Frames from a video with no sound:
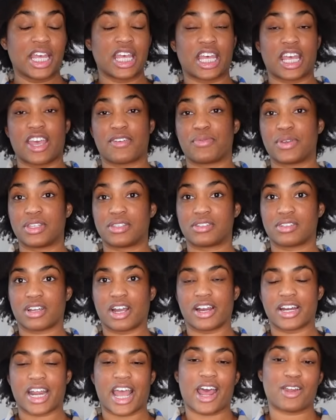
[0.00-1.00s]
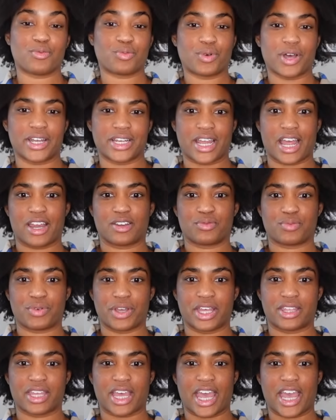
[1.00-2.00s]
If we start at one end
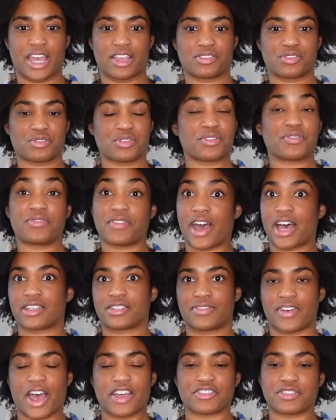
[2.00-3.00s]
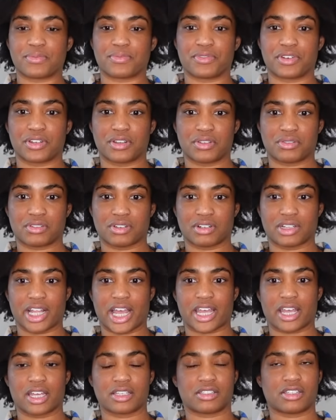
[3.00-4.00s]
with a true fast fashion producer
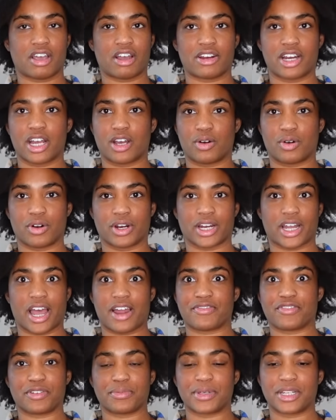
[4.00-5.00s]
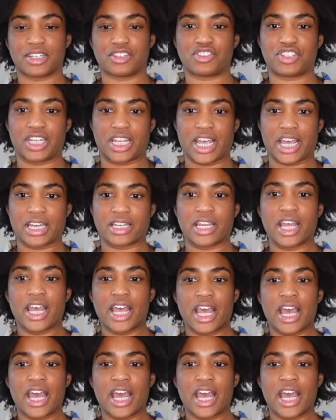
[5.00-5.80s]
like a Zara or, God forbid, a Shein,